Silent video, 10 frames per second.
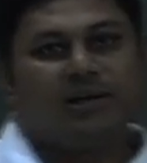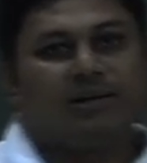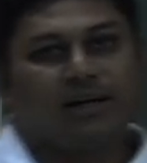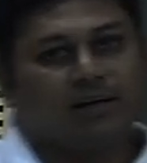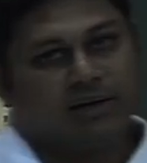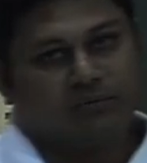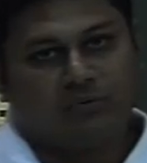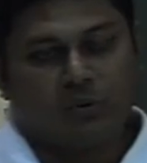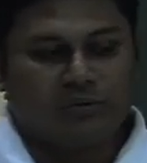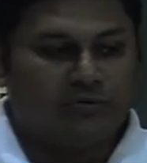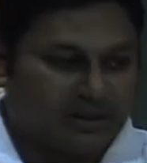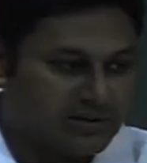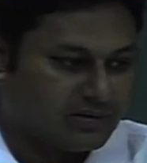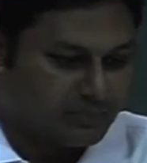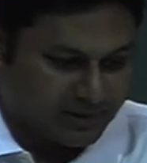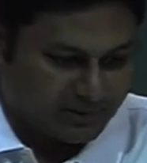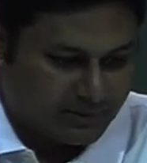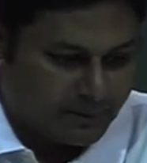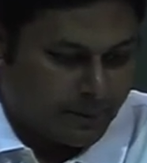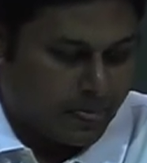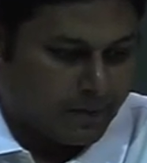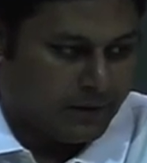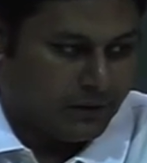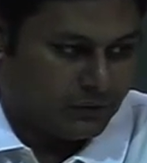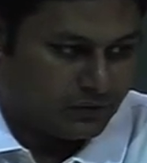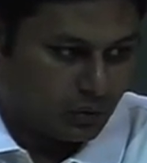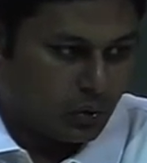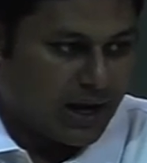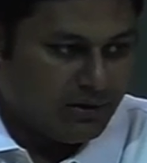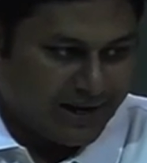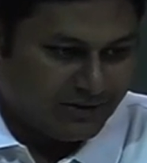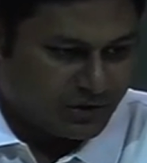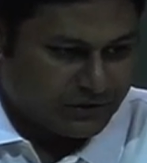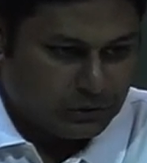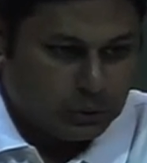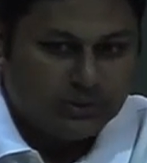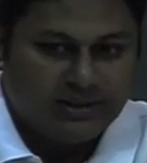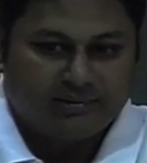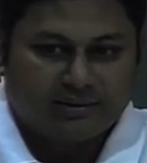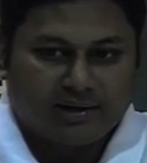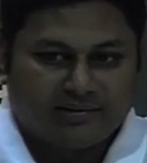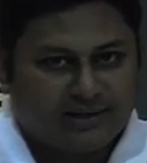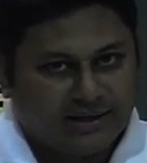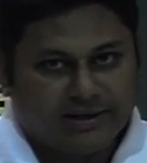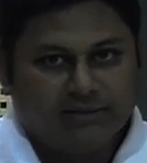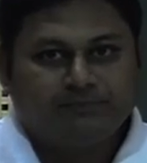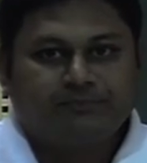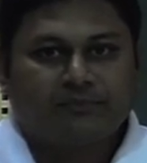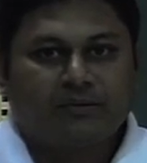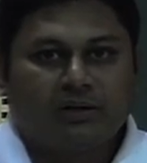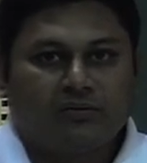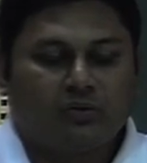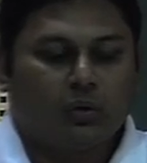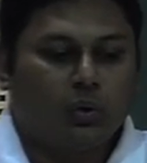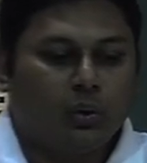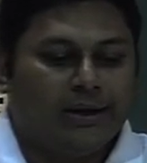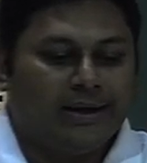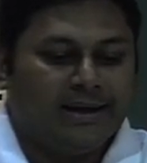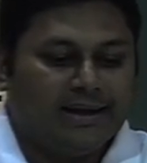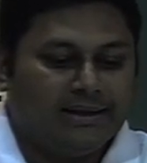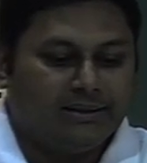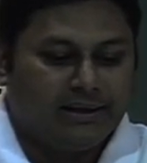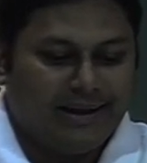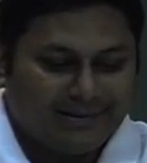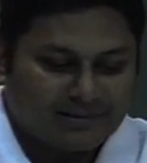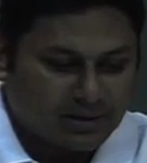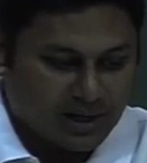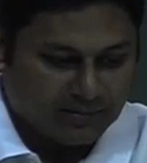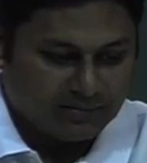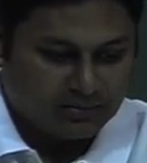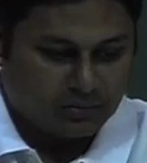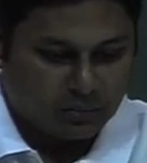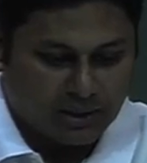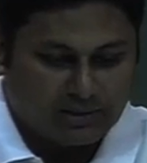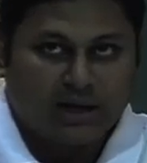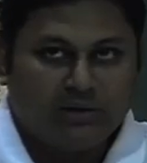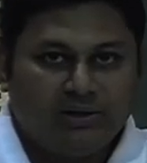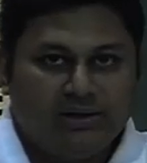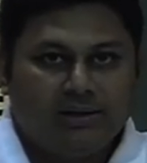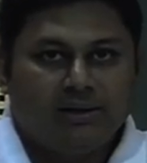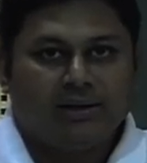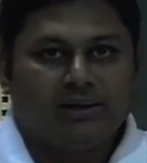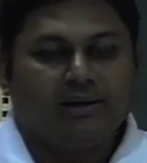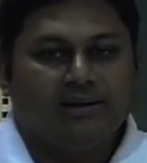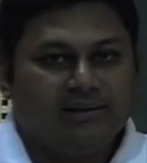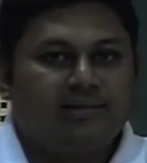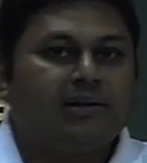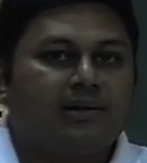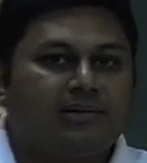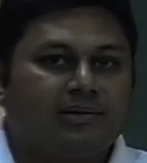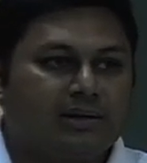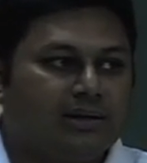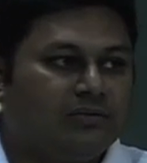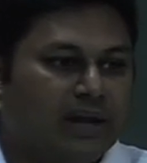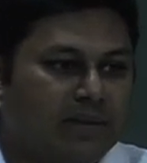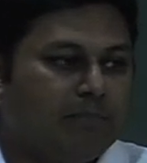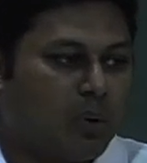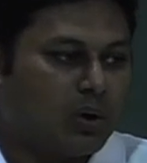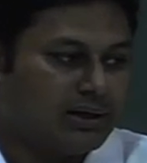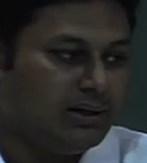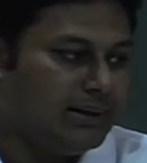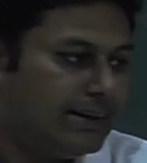that can form the vector space. So I would like to conclude this class here. So in the next class what I will discuss is very important,